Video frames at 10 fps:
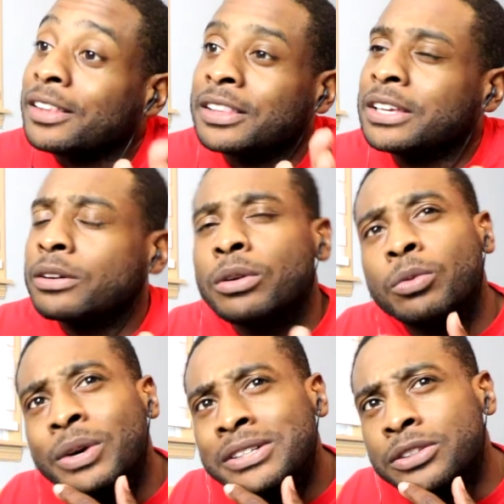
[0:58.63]

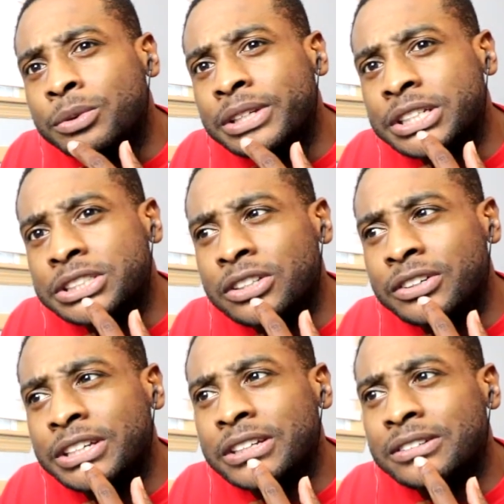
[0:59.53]
What is the relation?
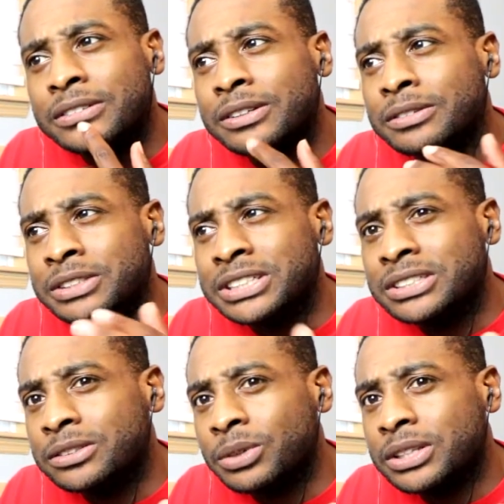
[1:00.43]
Are they
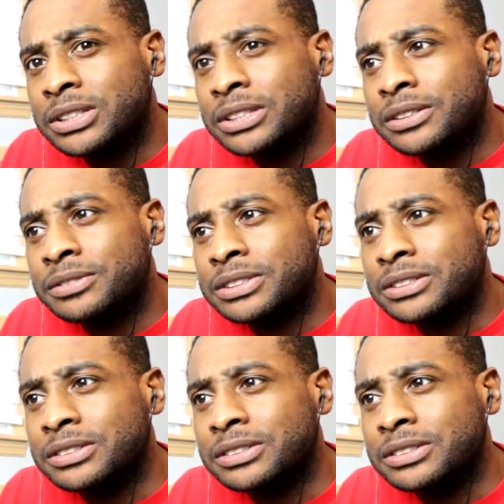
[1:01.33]
distant relatives?